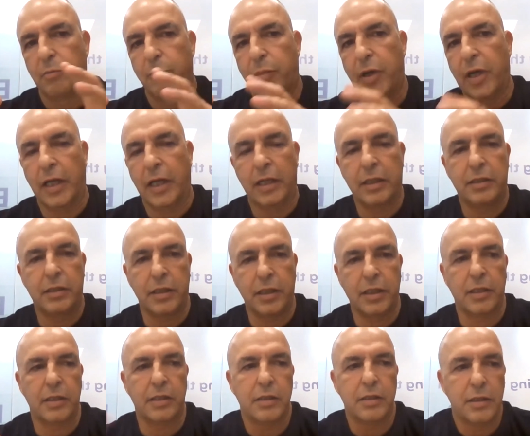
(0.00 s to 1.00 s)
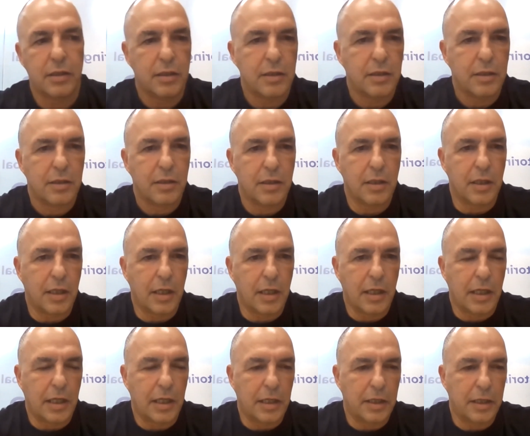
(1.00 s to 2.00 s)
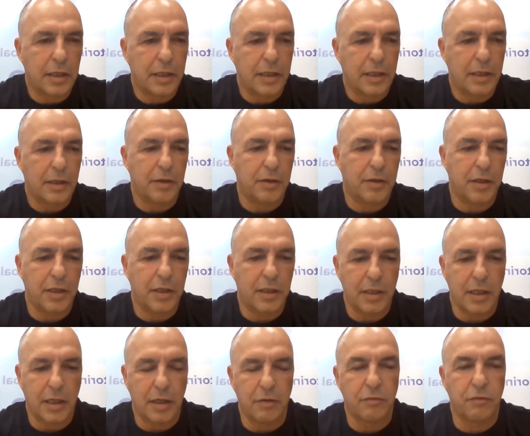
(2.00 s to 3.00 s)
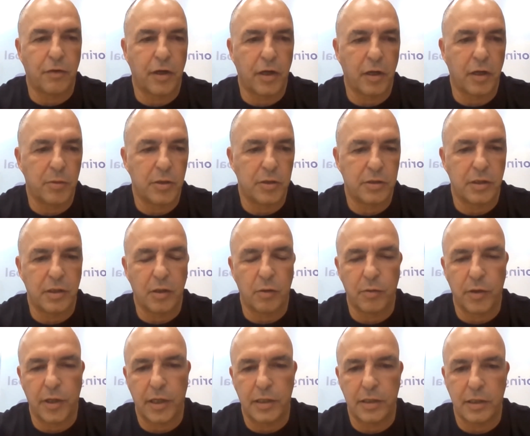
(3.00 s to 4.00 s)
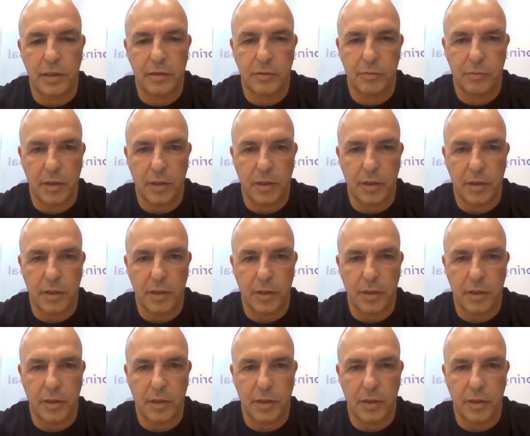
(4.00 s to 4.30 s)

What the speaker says: blend in the environment in a way that